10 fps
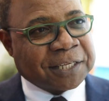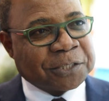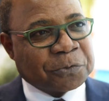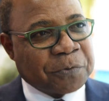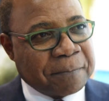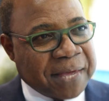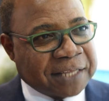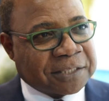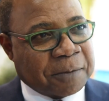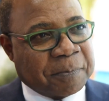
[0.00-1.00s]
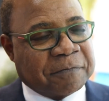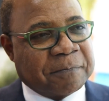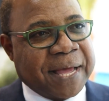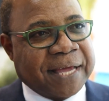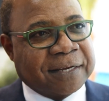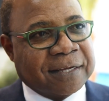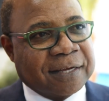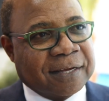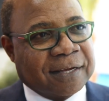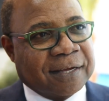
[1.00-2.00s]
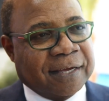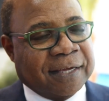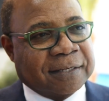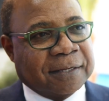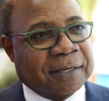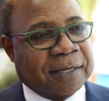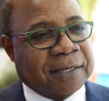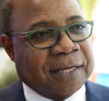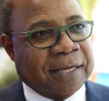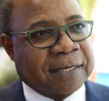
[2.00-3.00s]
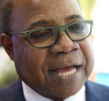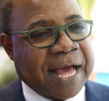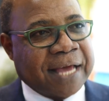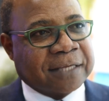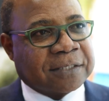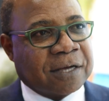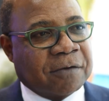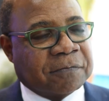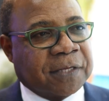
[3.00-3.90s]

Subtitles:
and to remain top of mind in the eyes of